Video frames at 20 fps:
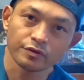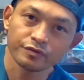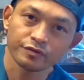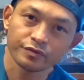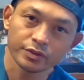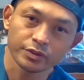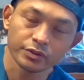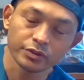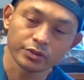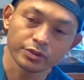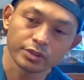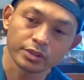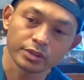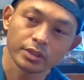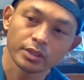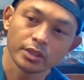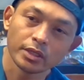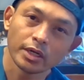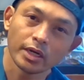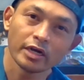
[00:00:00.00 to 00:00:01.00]
field
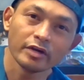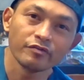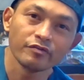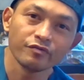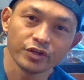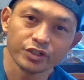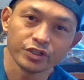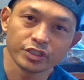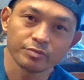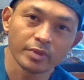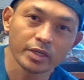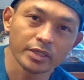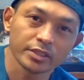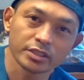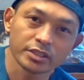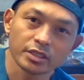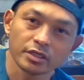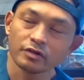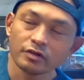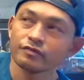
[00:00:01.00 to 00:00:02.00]
i envisioned
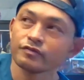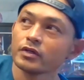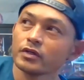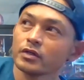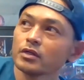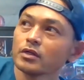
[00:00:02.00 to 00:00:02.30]
myself